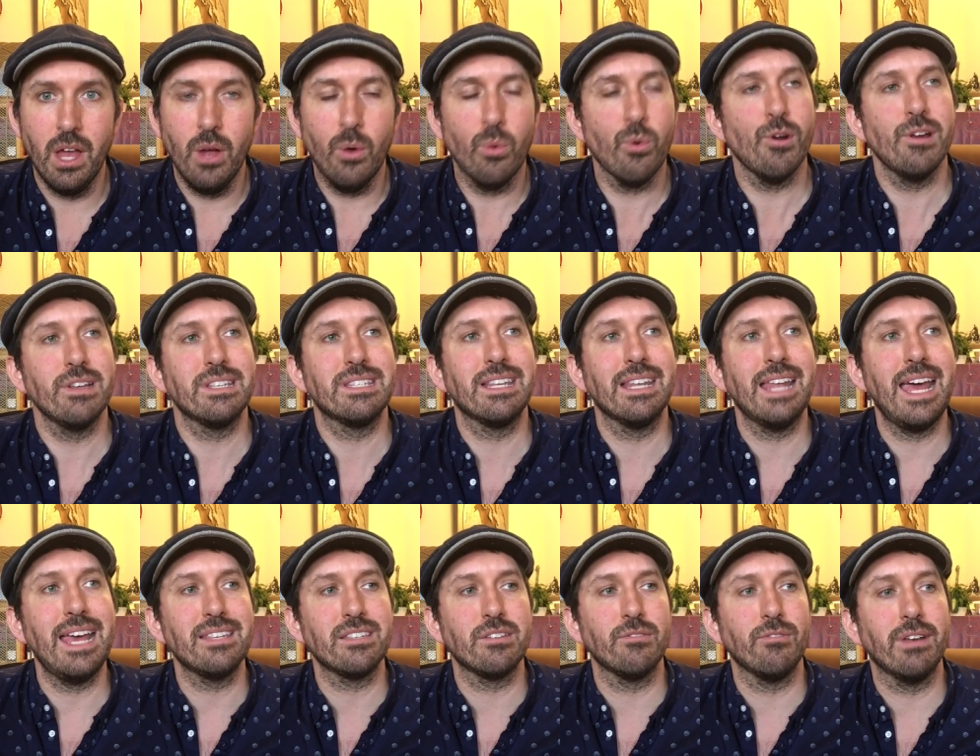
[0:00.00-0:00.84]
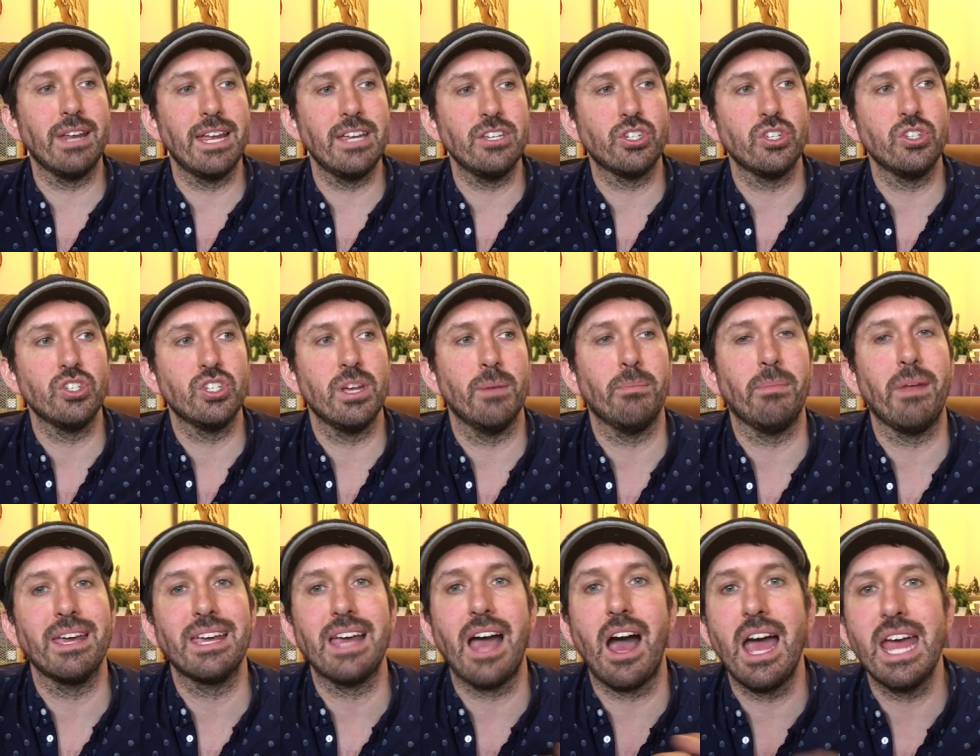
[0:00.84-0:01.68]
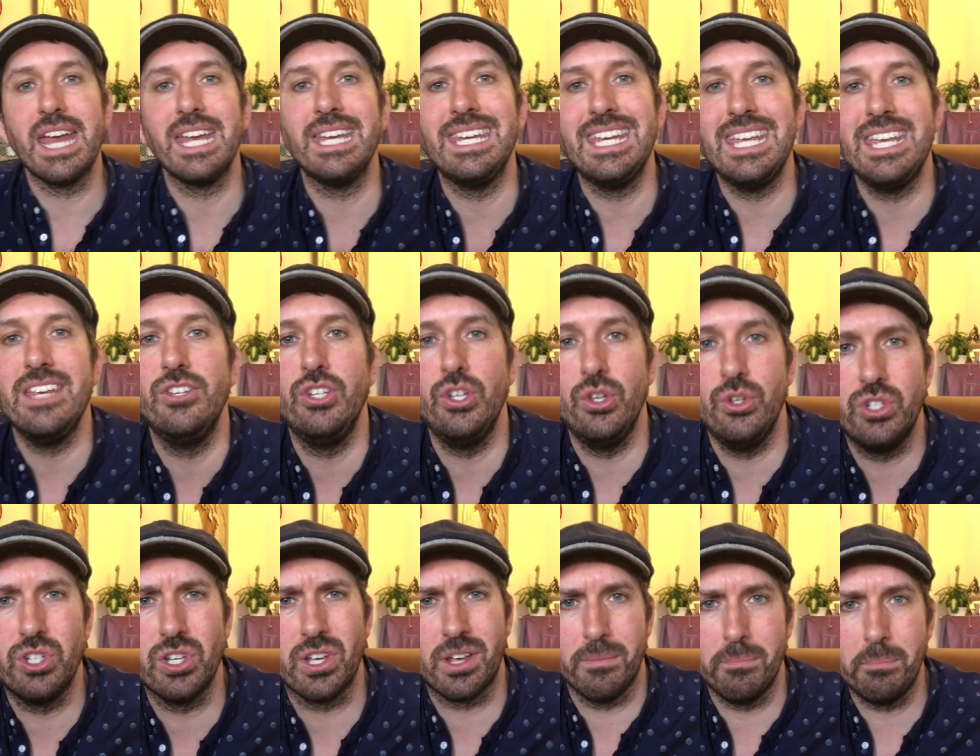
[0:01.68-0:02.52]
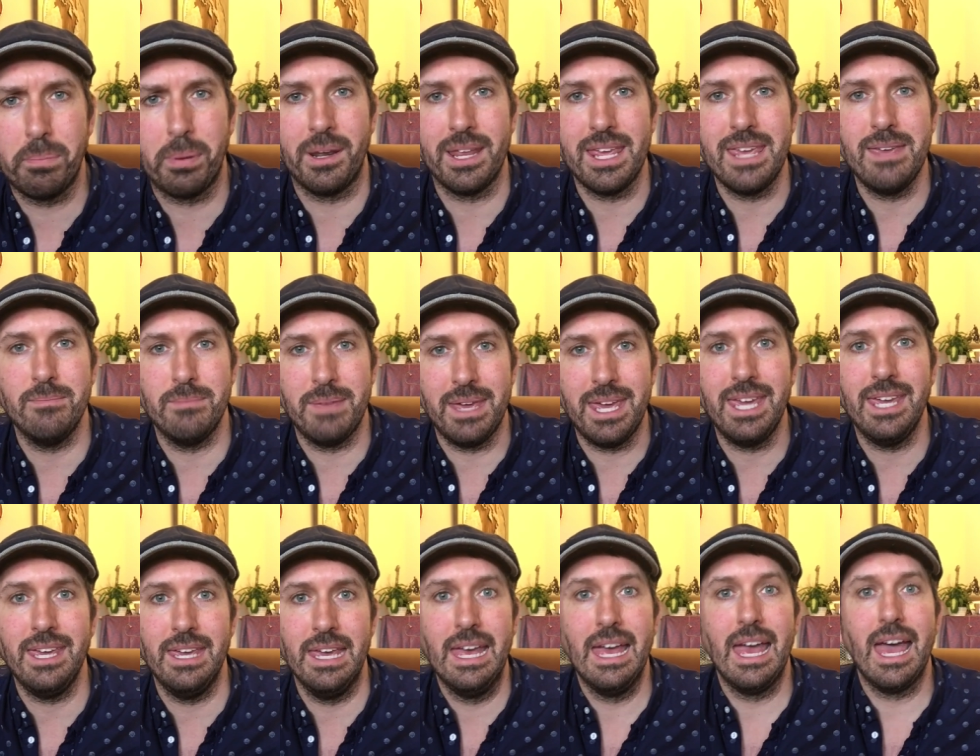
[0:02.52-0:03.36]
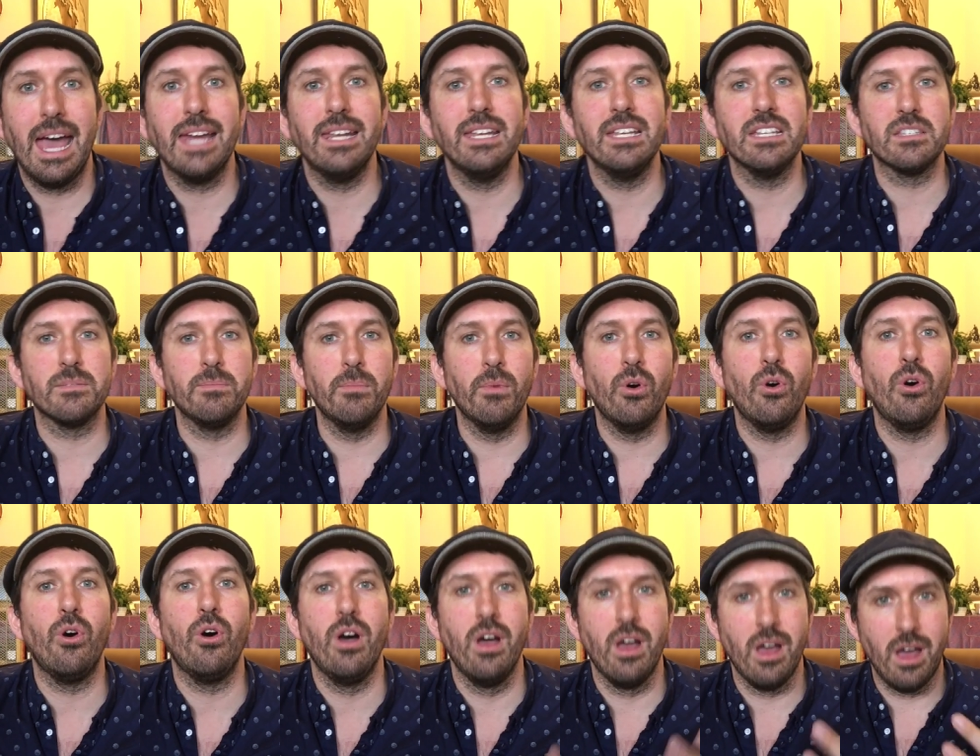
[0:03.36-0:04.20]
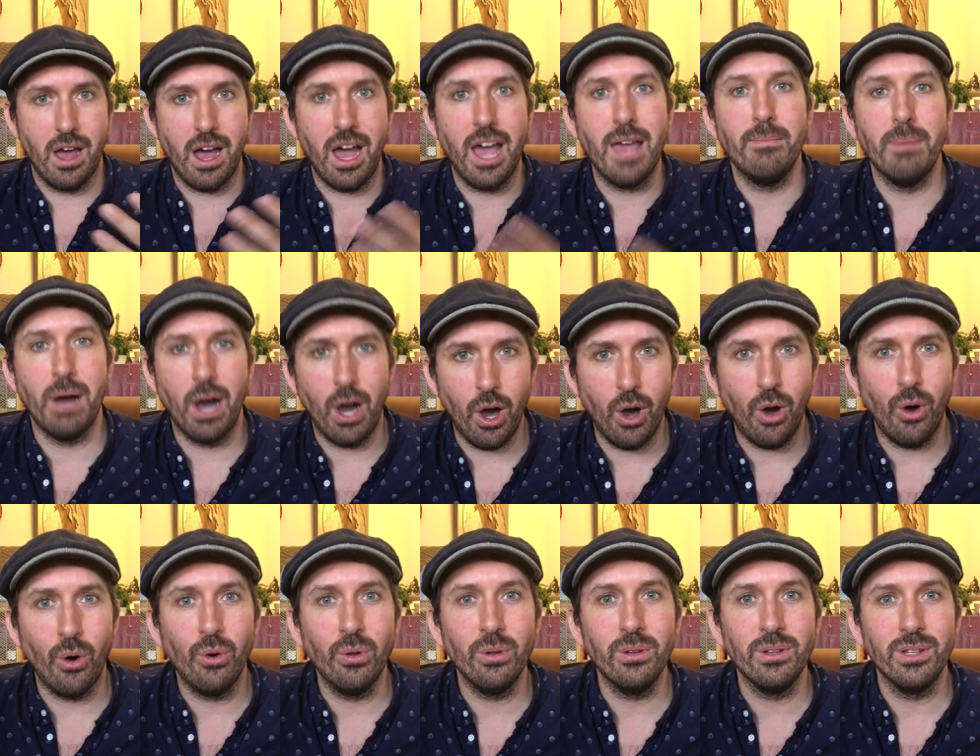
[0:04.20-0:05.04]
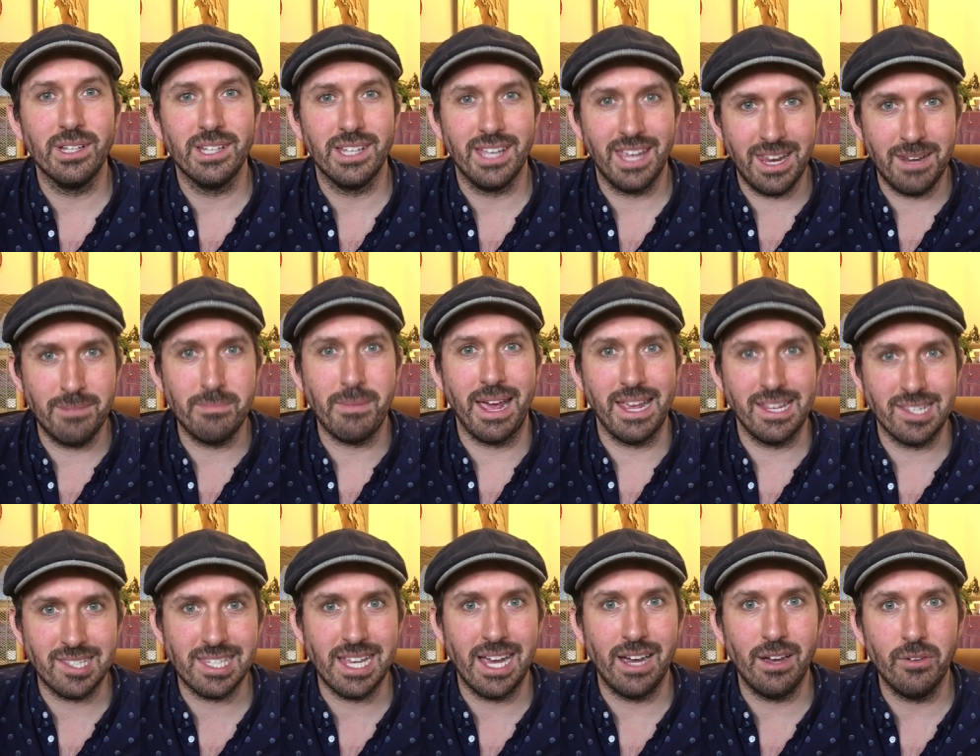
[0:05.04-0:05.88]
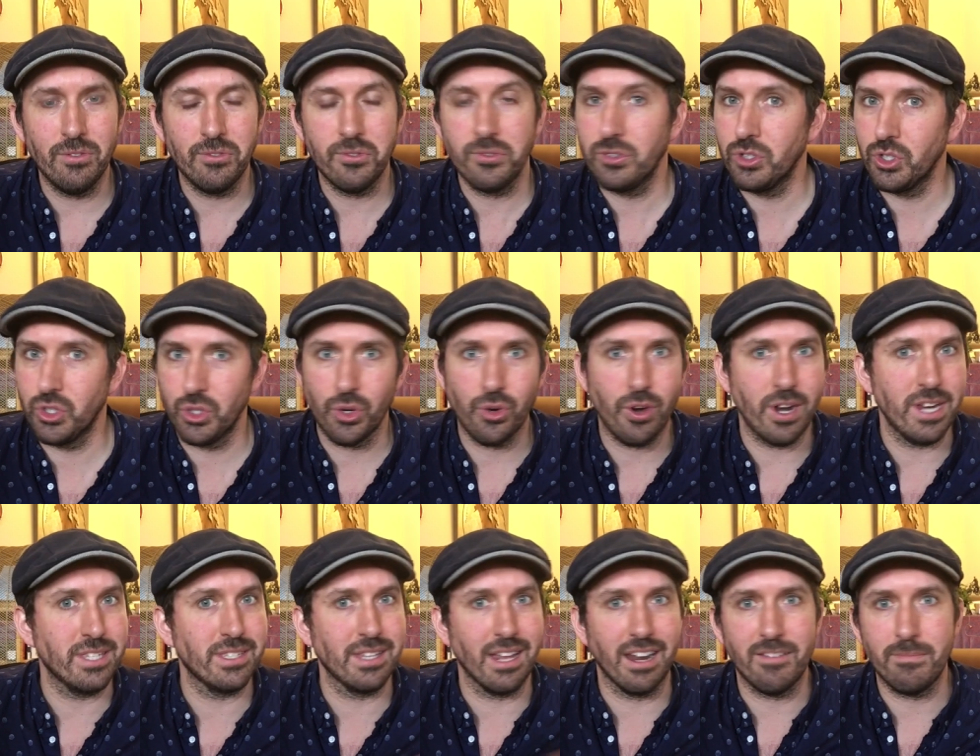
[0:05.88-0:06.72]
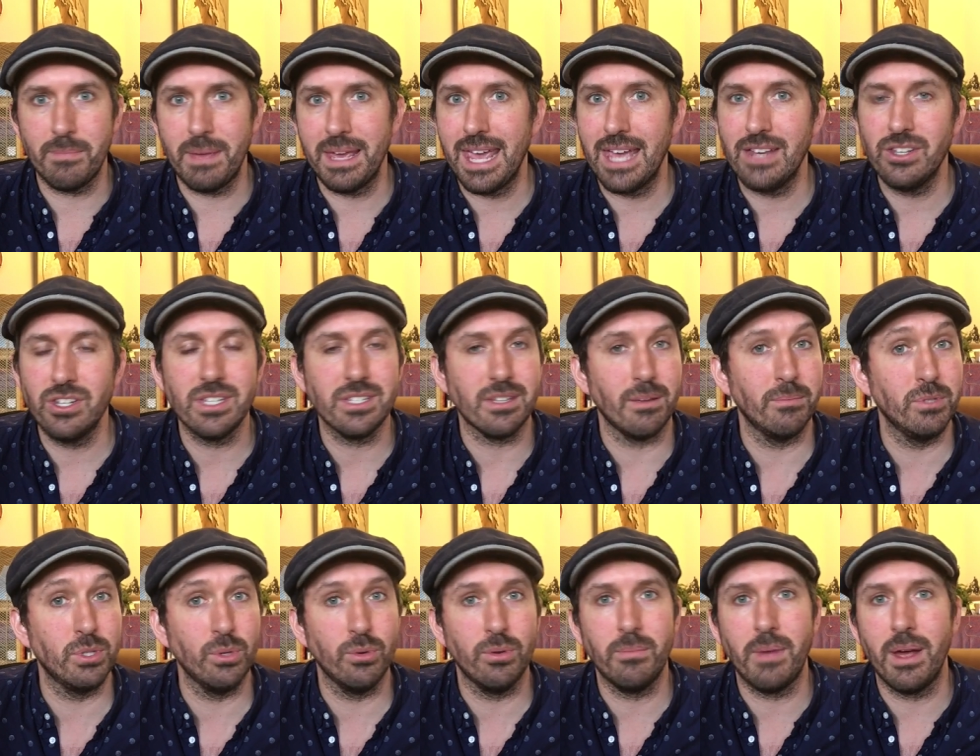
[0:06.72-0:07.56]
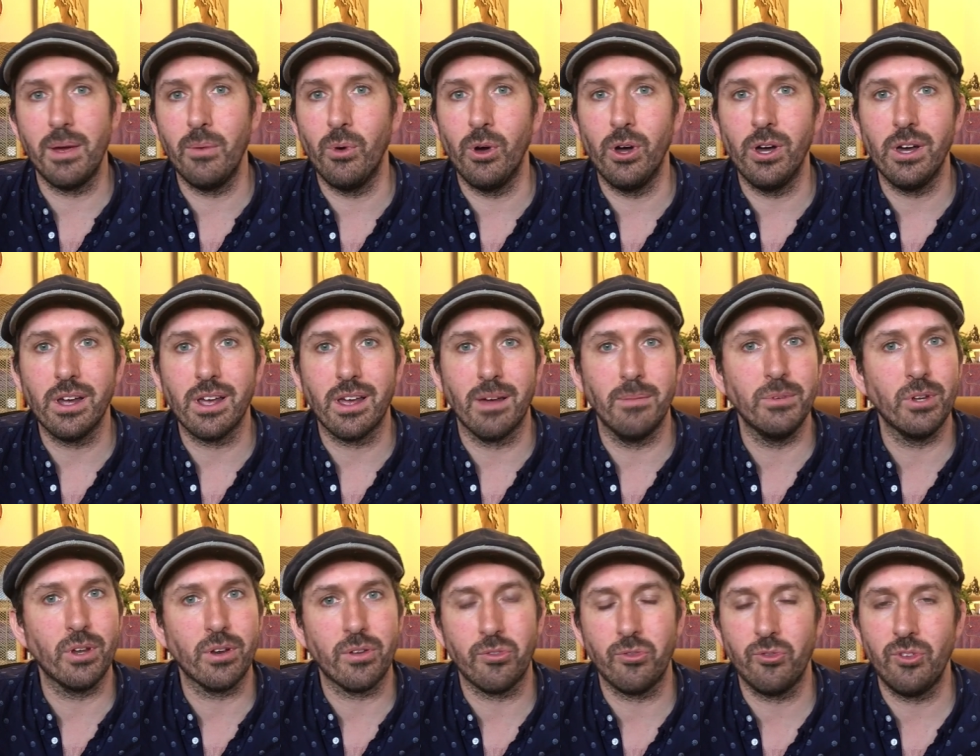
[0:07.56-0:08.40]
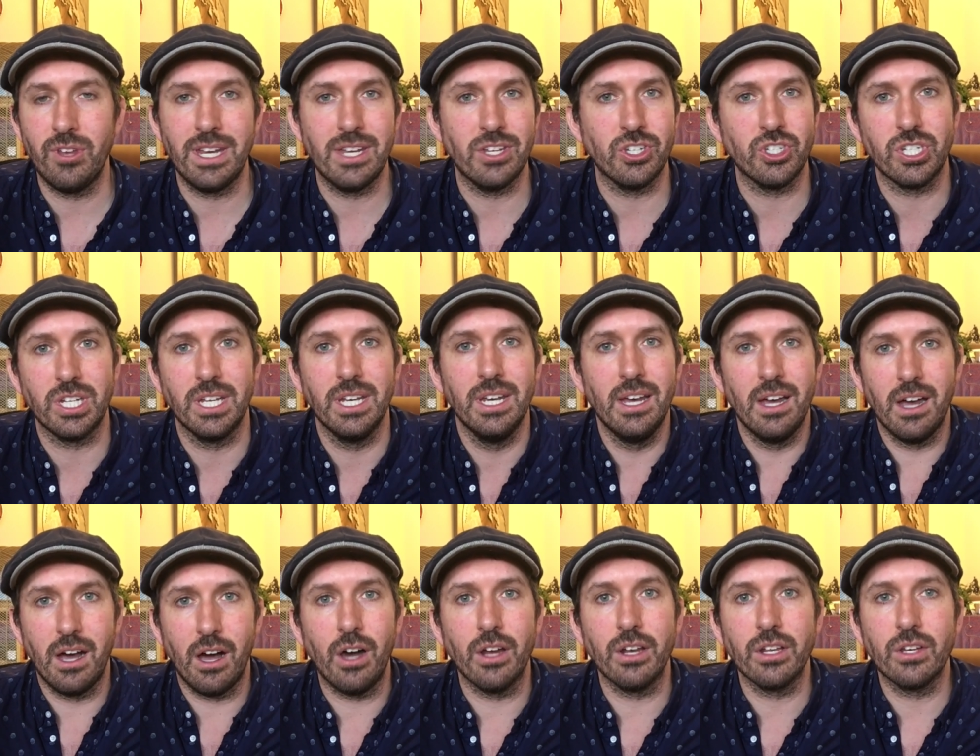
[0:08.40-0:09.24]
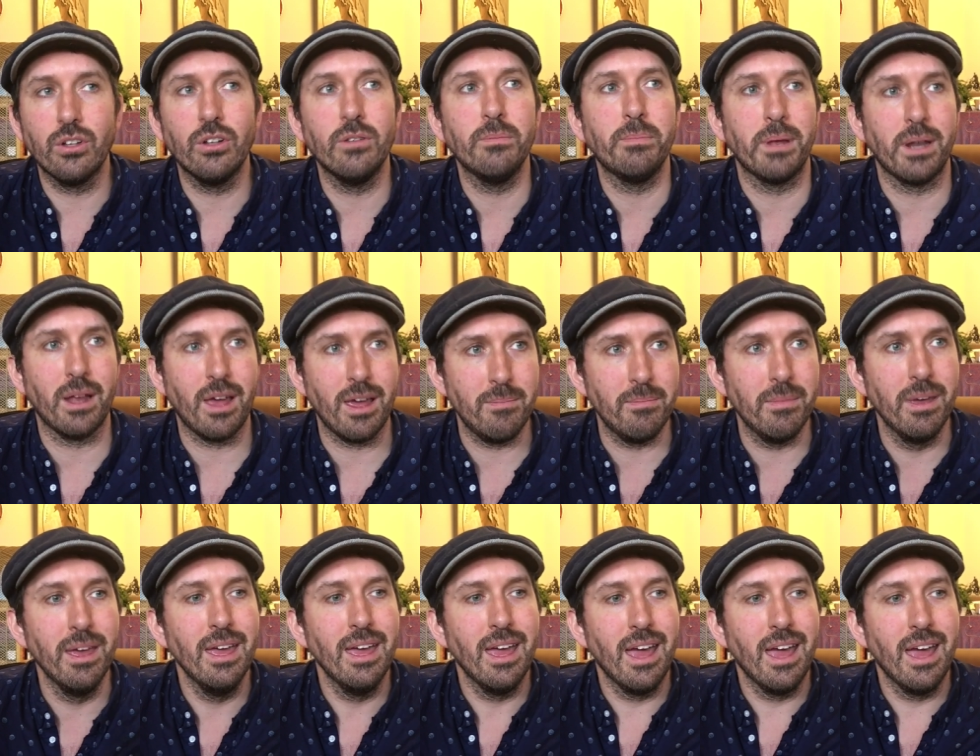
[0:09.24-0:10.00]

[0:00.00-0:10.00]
where it's less a relationship like I need you to complete me, and it's more I'm whole in myself. Sure, I still have my edges, I'm doing my work, I'm not a finished article, but I'm